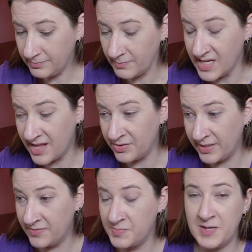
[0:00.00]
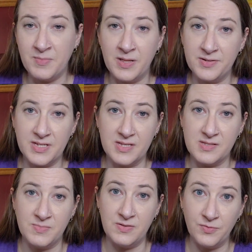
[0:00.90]
That only gives me a month to get
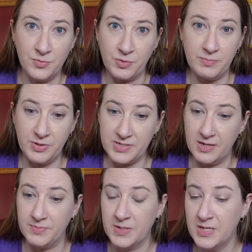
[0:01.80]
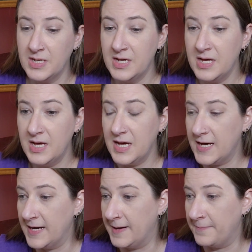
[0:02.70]
some inventory built up.
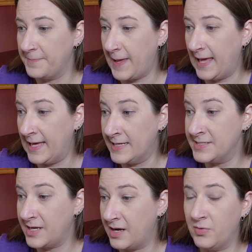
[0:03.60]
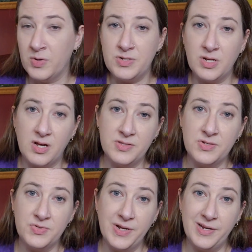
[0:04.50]
And I want to
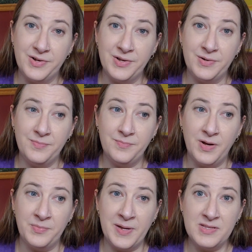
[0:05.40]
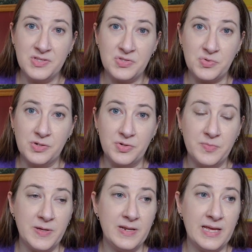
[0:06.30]
concentrate on my Etsy store a little
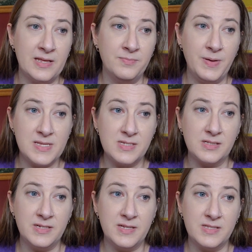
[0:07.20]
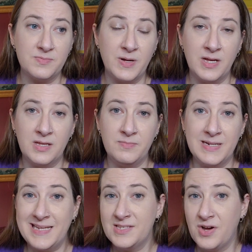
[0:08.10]
bit, and basically it's my
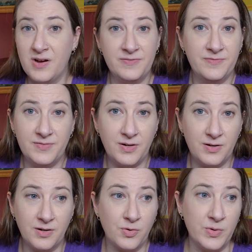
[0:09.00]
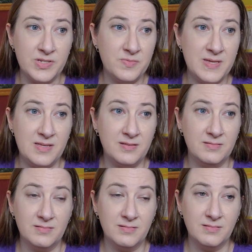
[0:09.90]
days off are going to be
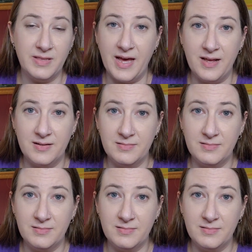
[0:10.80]
that.